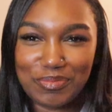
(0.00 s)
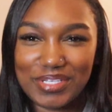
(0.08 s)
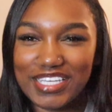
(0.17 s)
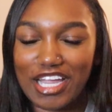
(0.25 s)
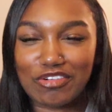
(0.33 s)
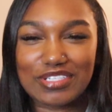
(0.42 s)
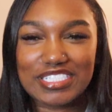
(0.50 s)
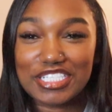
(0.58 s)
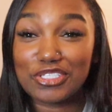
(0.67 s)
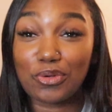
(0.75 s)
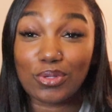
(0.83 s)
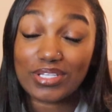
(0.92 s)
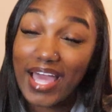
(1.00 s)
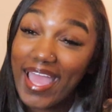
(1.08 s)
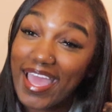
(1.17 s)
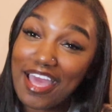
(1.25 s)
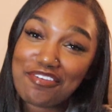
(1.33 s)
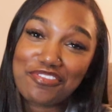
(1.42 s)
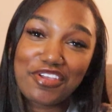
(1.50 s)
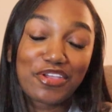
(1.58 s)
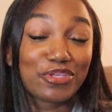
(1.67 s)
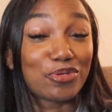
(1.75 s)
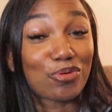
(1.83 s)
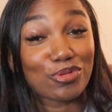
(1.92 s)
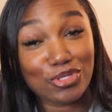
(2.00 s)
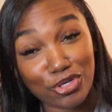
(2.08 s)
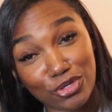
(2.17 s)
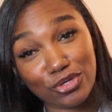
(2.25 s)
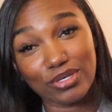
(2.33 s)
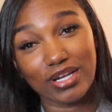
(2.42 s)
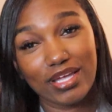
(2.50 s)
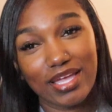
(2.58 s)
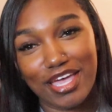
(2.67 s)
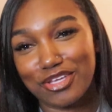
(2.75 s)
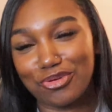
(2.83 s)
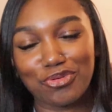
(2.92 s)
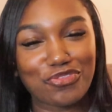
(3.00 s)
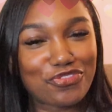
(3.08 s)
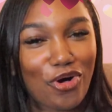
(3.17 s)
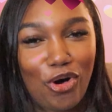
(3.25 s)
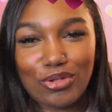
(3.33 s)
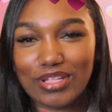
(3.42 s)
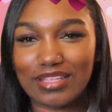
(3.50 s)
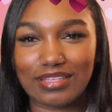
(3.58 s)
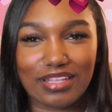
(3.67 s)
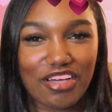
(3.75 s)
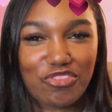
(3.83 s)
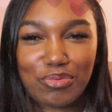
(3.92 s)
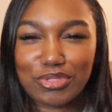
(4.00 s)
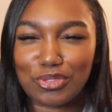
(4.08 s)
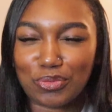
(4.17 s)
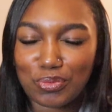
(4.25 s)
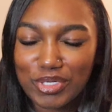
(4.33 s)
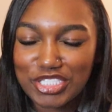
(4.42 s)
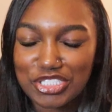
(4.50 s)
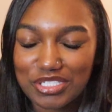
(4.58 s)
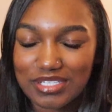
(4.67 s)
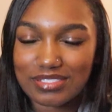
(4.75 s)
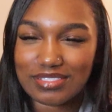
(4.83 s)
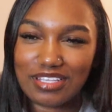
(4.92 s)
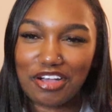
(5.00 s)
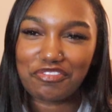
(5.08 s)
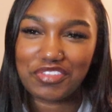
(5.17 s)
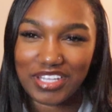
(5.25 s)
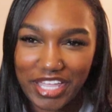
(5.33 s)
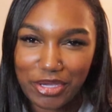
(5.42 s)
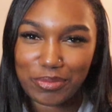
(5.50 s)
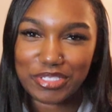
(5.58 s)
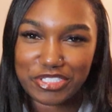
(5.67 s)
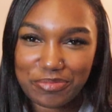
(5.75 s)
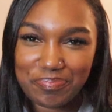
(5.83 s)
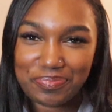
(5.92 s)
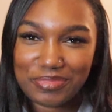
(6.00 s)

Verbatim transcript: We guarantee you'll laugh, you'll learn, and you'll fall in love with the richness of the language.